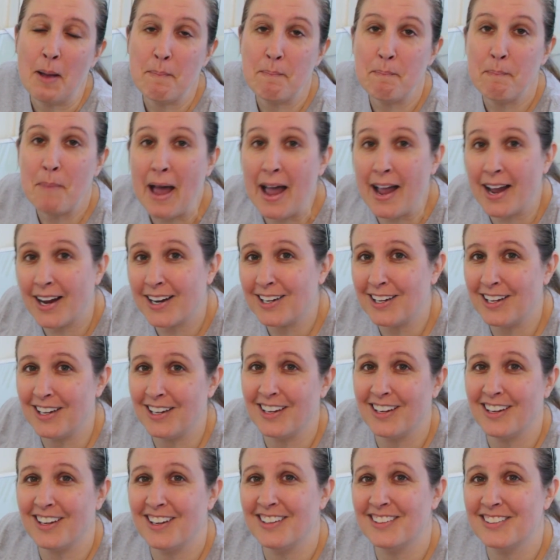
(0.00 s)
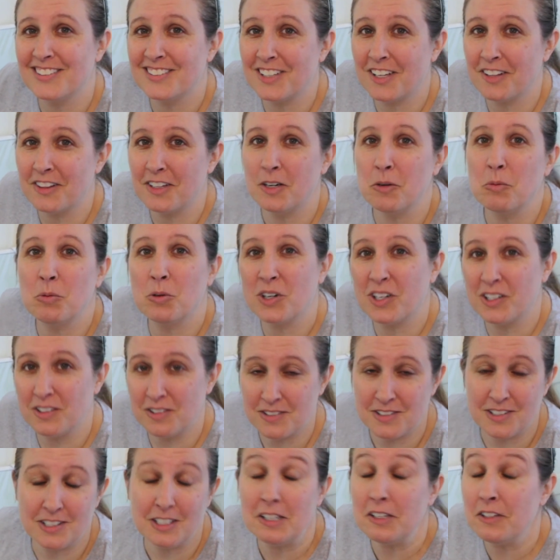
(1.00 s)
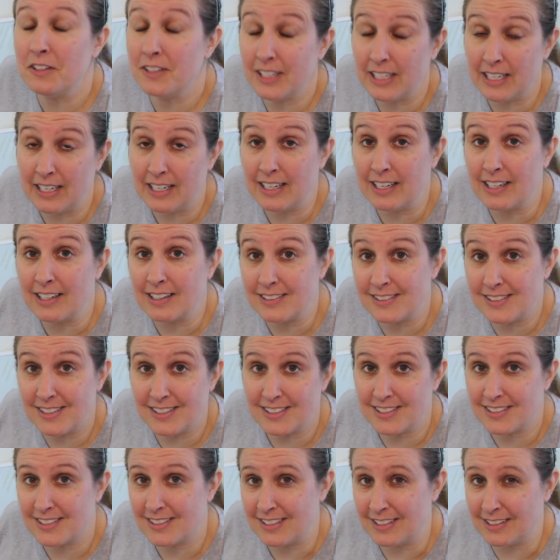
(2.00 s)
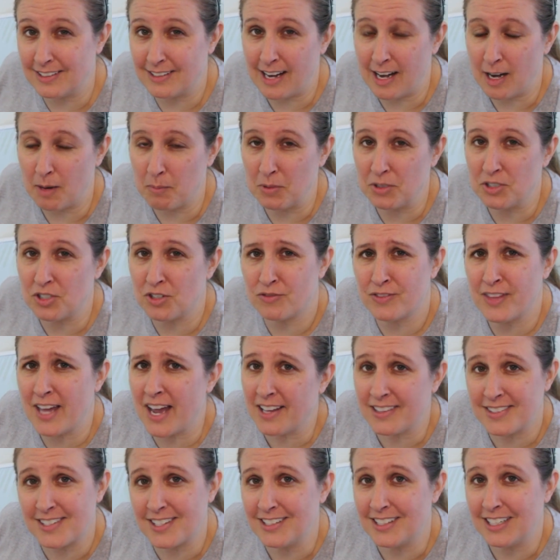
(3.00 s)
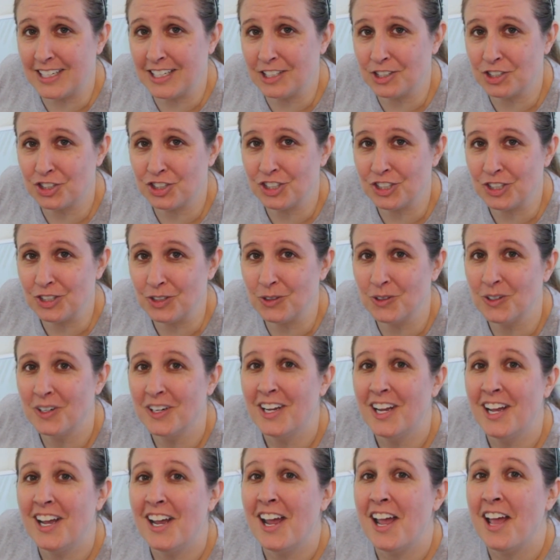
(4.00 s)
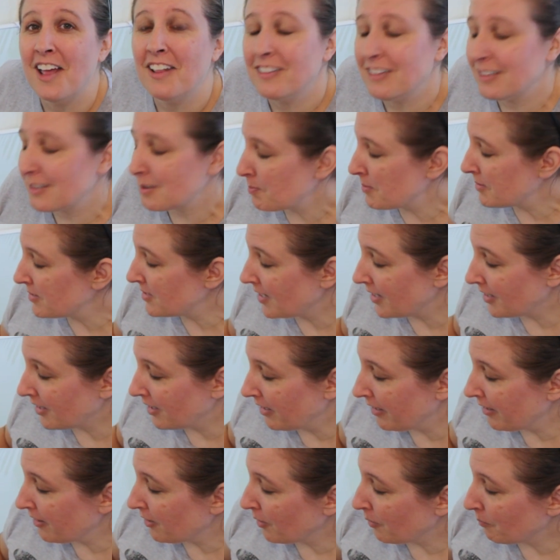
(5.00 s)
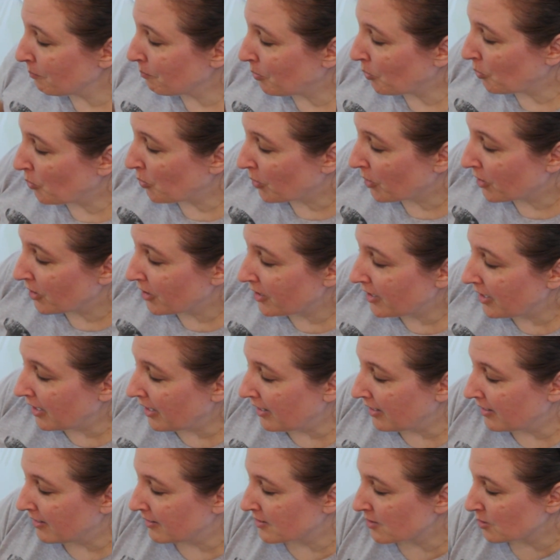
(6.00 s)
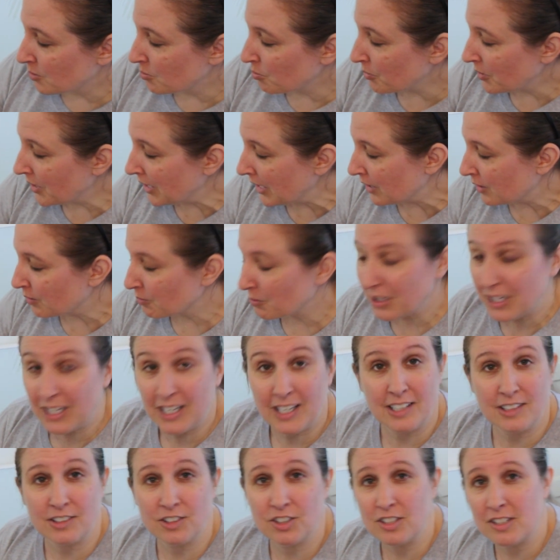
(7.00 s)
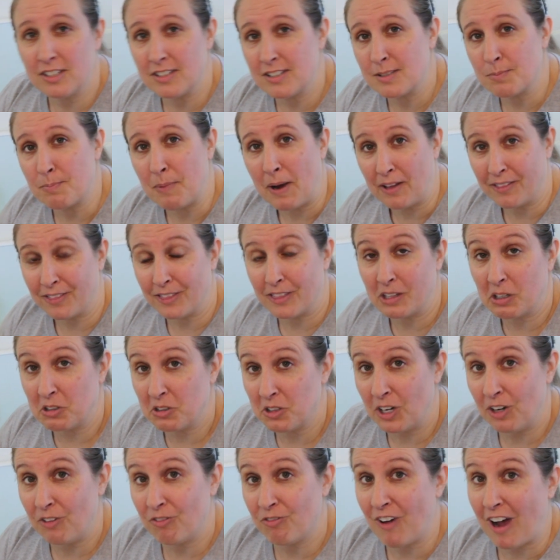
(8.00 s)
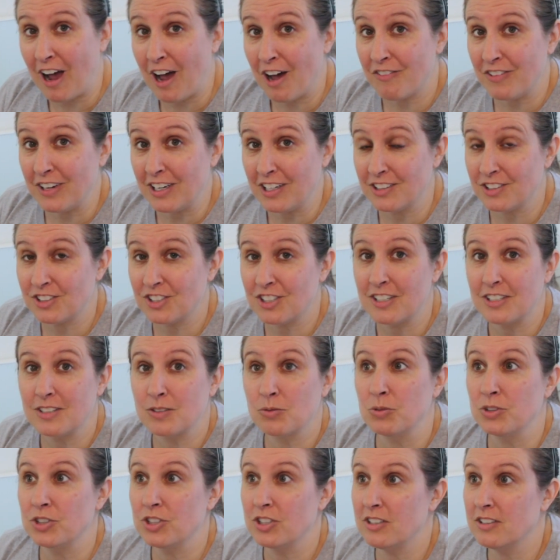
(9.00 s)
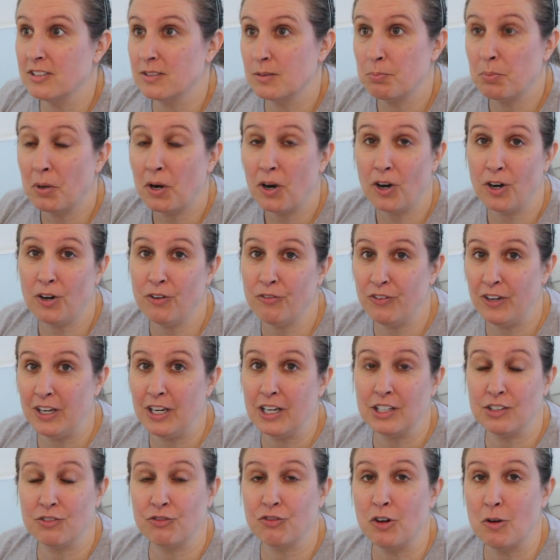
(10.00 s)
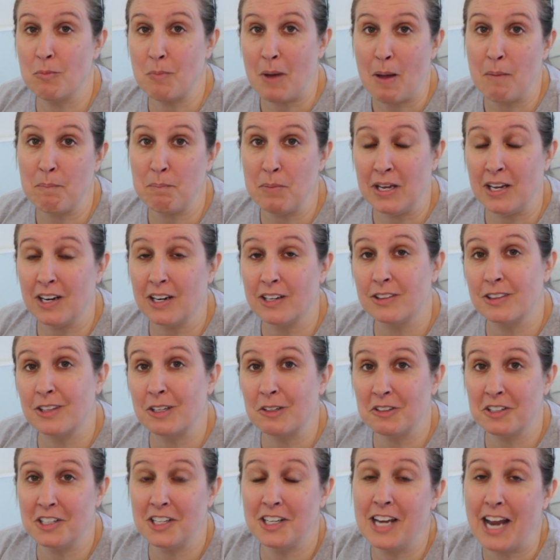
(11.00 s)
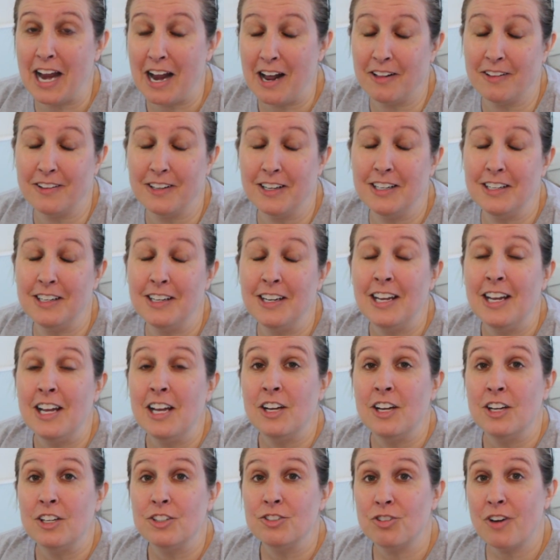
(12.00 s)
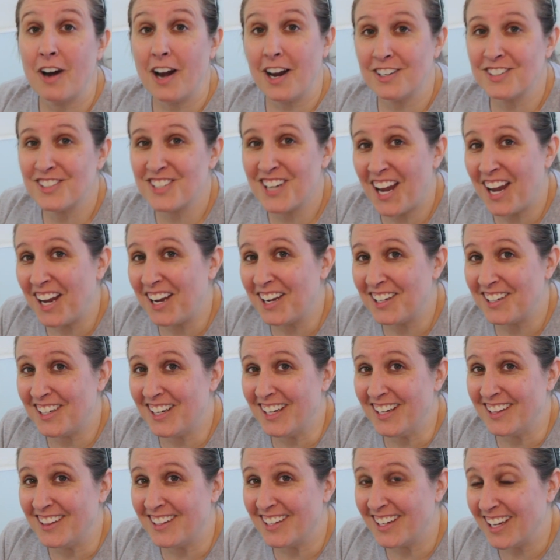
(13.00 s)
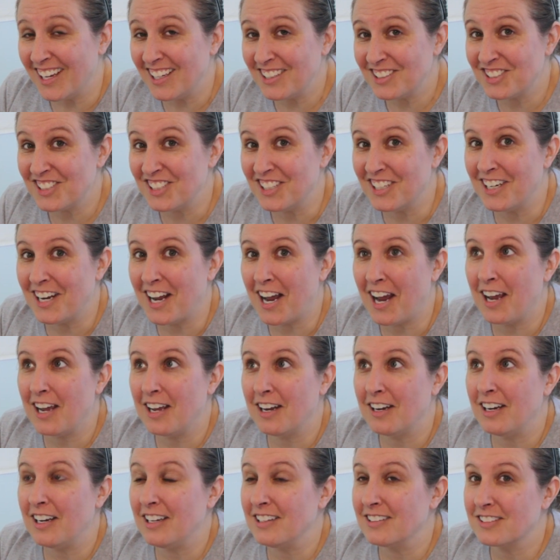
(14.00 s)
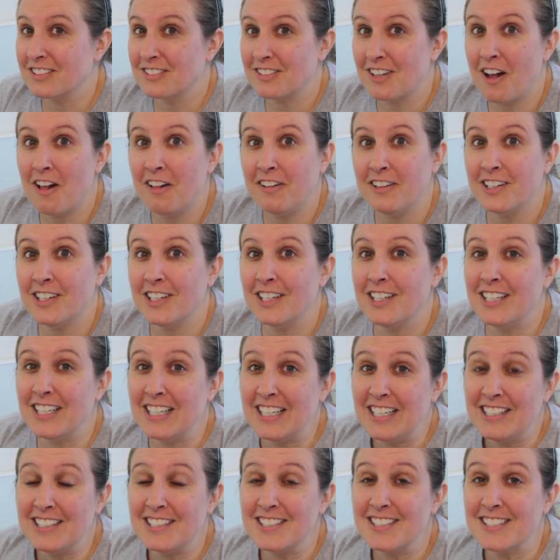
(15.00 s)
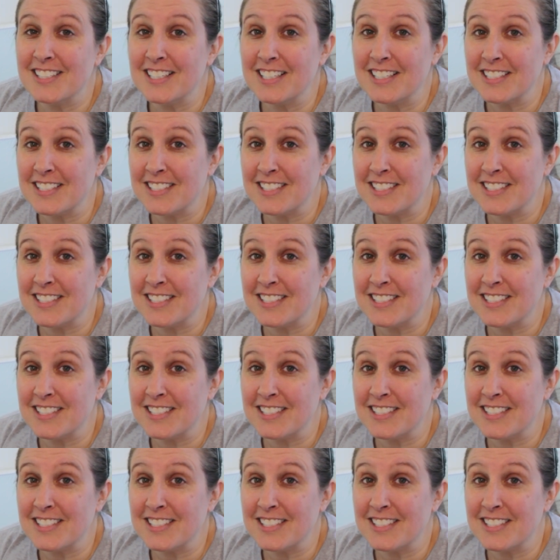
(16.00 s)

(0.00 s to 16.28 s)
backing so that it will conceal any existing damage if that's an issue. This particular board is 23 inches by 35 inches, which is perfect for my big 30-gallon trash can in the kitchen, and installing it is a